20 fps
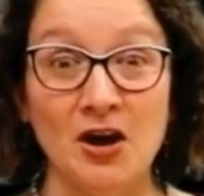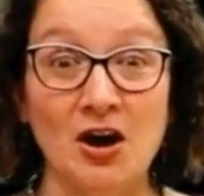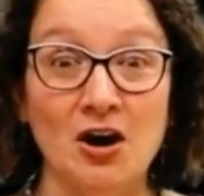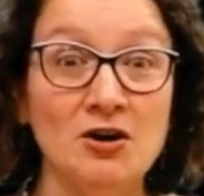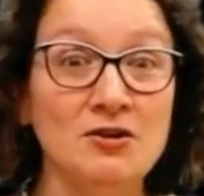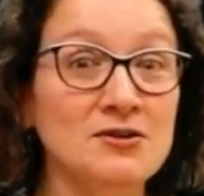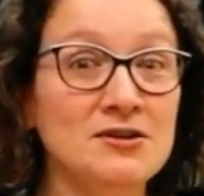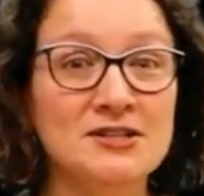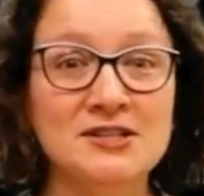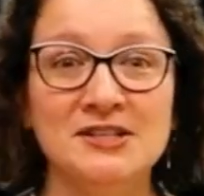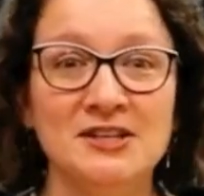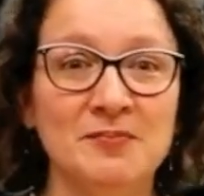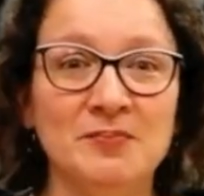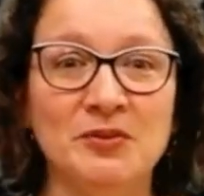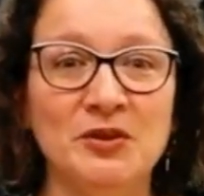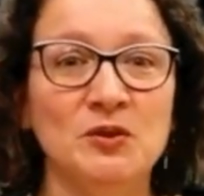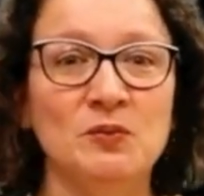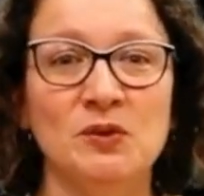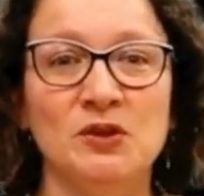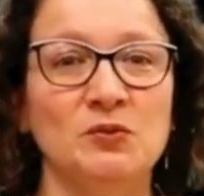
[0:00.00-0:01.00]
Art is
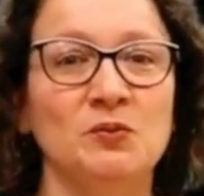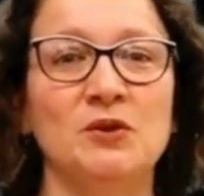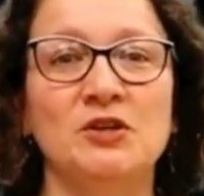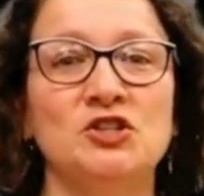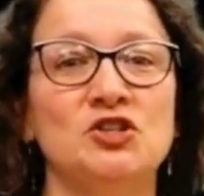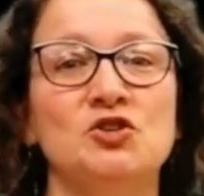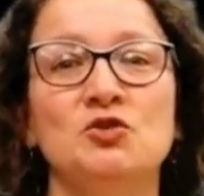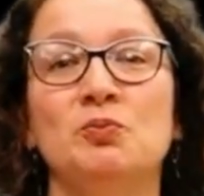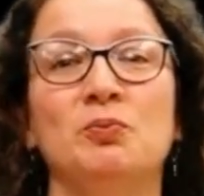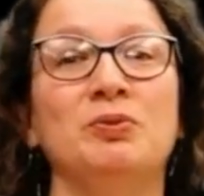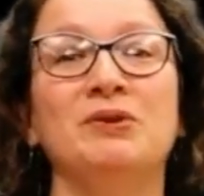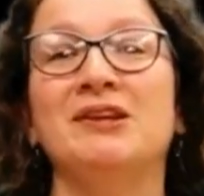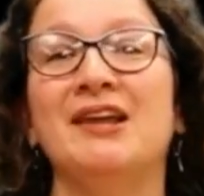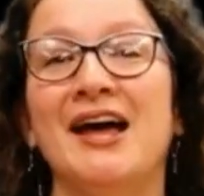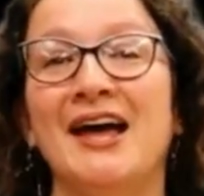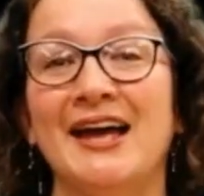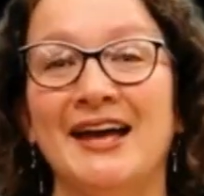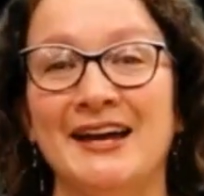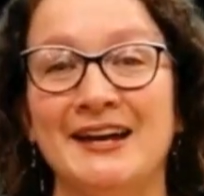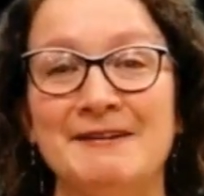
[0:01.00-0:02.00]
something with which you
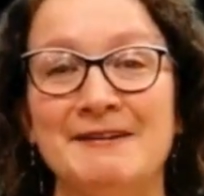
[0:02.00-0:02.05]
play.